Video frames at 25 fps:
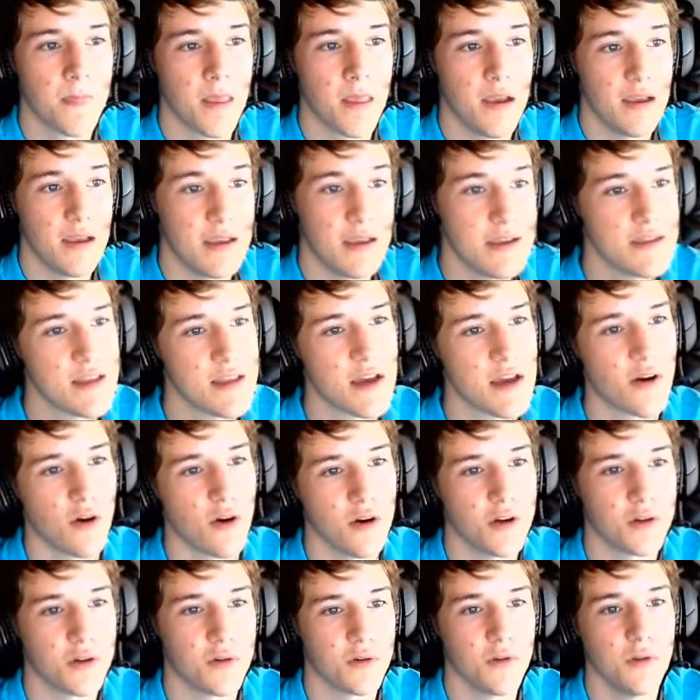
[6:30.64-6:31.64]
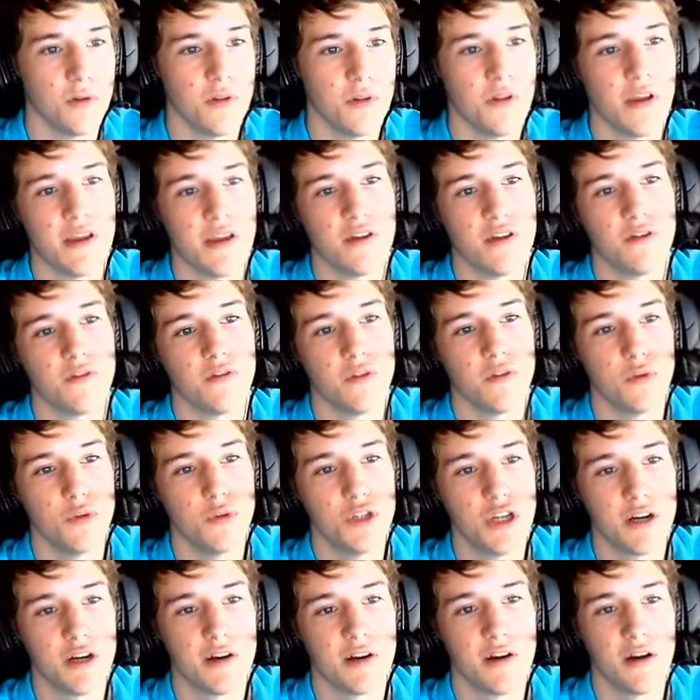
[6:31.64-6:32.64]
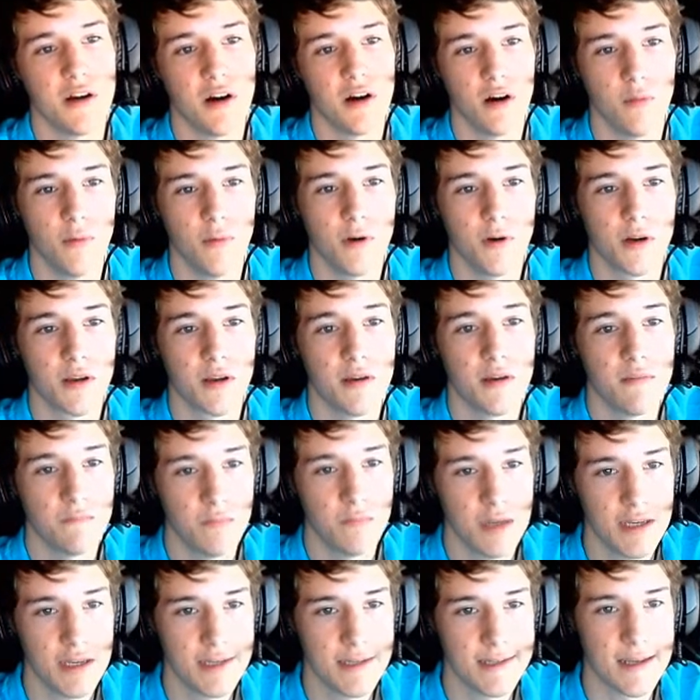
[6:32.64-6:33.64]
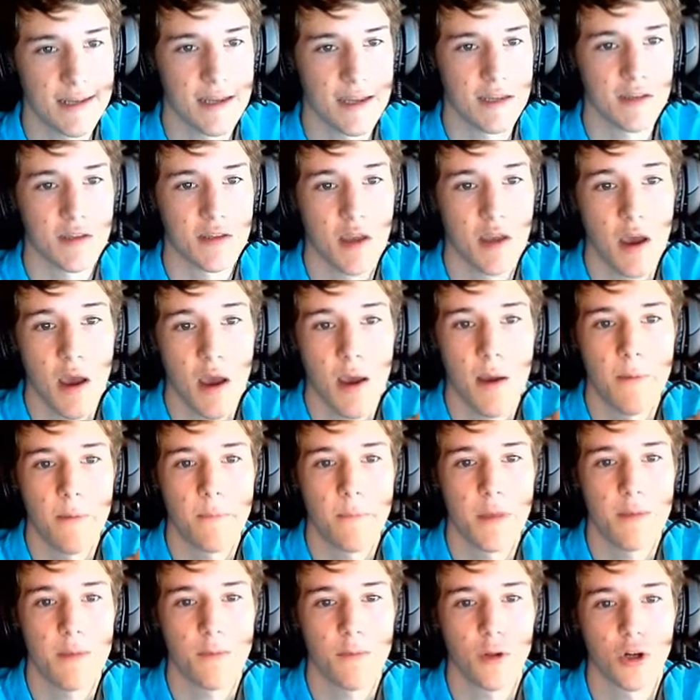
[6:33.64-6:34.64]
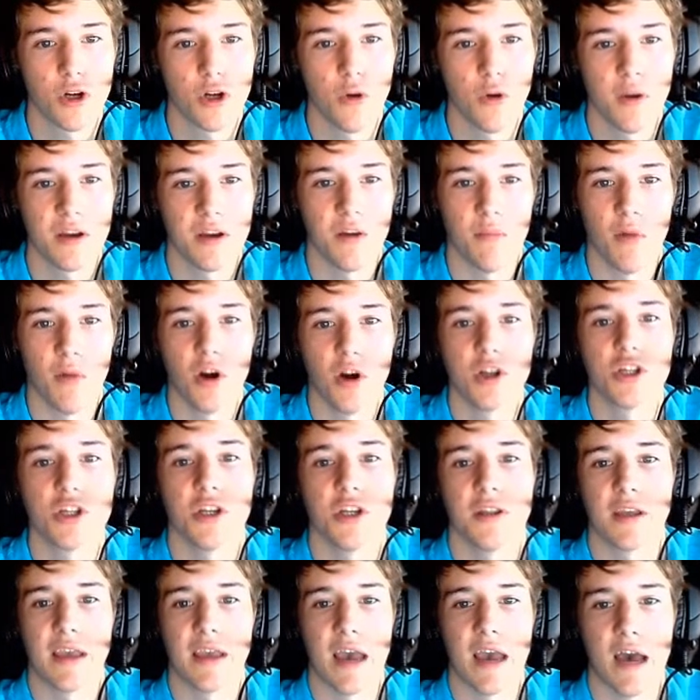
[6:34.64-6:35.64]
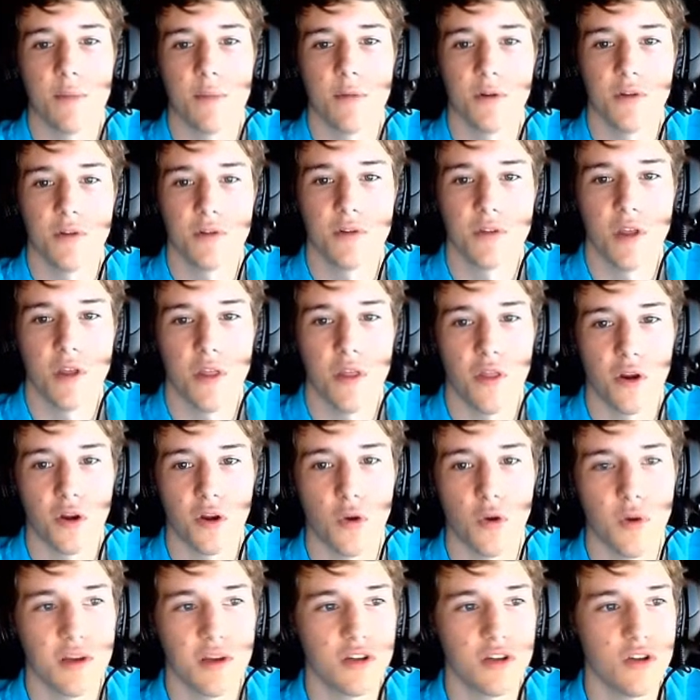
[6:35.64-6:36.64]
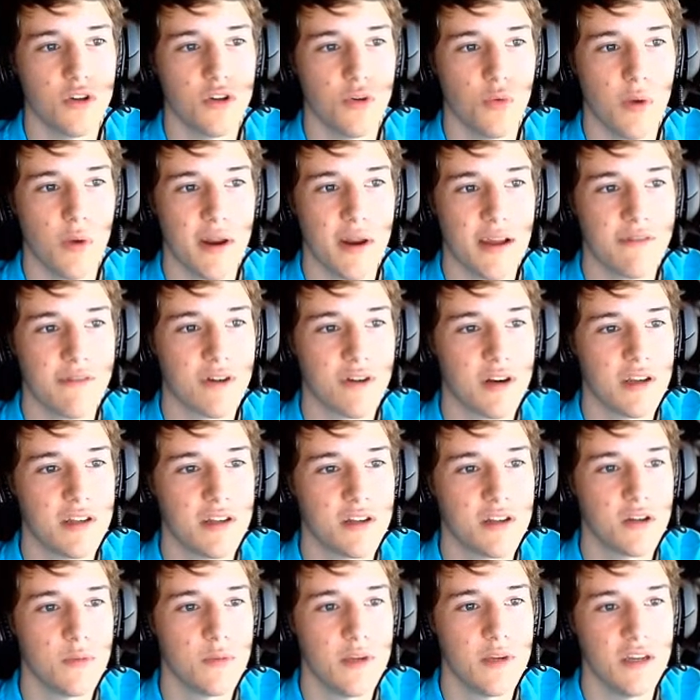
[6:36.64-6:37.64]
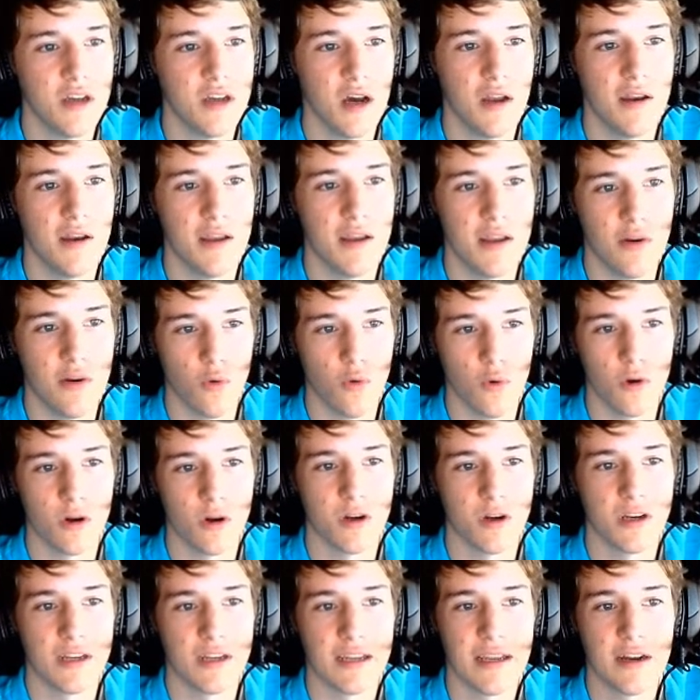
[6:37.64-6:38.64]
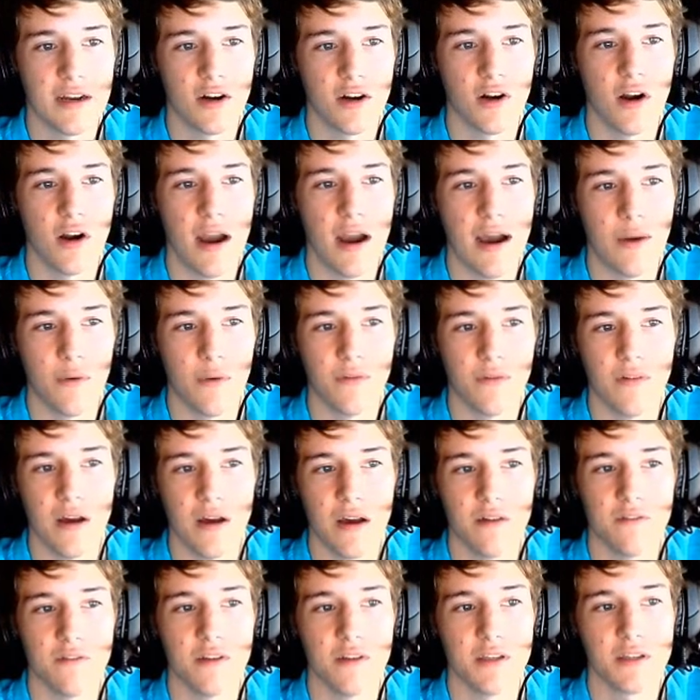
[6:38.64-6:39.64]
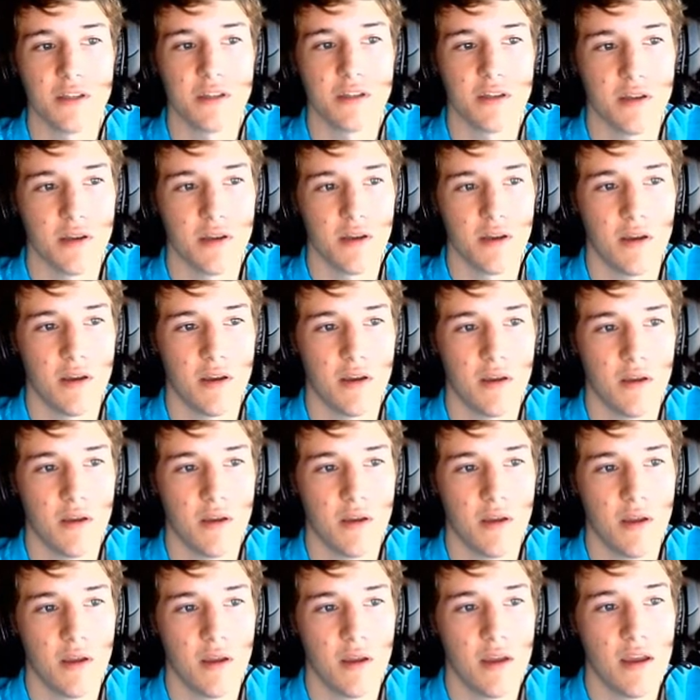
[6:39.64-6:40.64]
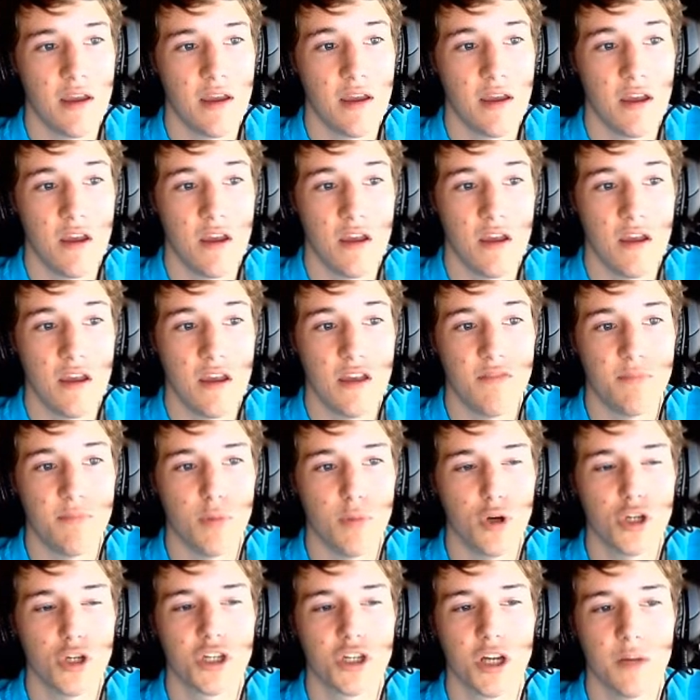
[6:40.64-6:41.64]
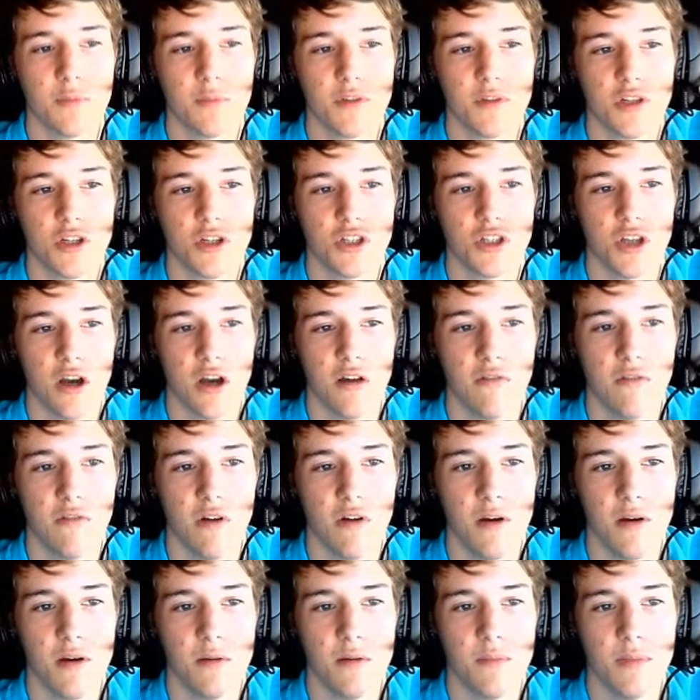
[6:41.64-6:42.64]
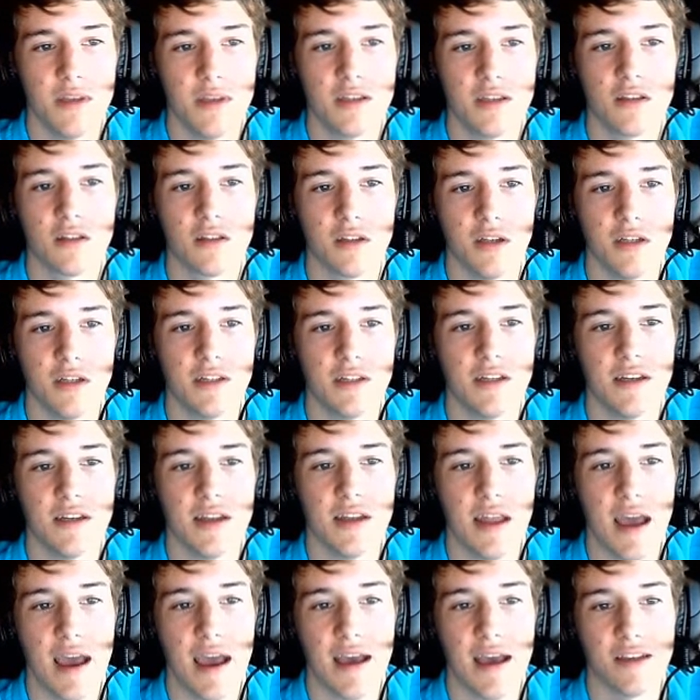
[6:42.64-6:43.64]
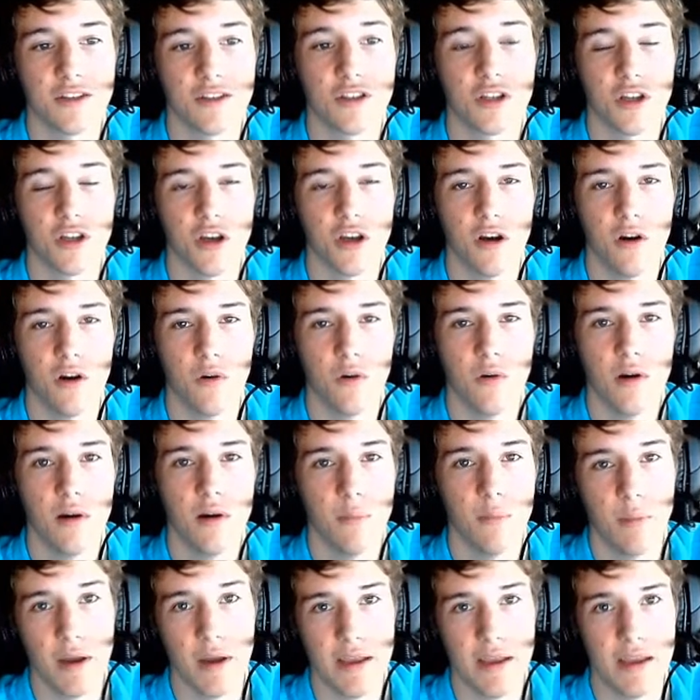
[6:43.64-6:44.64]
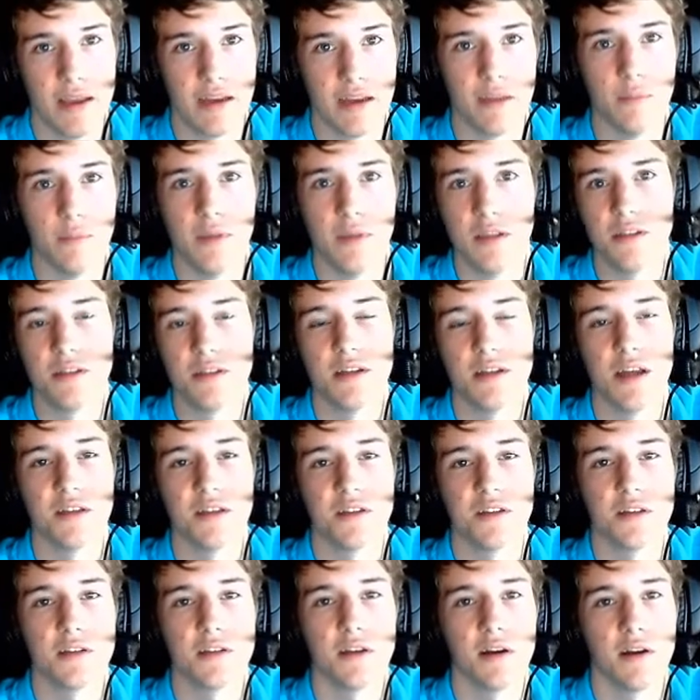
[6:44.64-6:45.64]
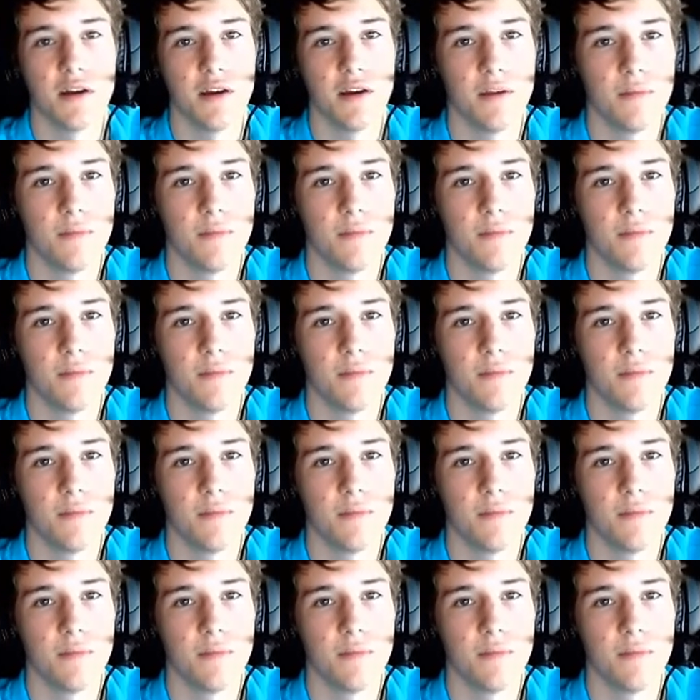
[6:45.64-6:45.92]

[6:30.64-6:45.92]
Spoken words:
In that article, they interviewed Jared Halbrook. He says, people are going to march on the Capitals. They're going to do whatever needs to be done in order to get her out of office. If push comes to shove, Mrs. Clinton has to go by any means necessary.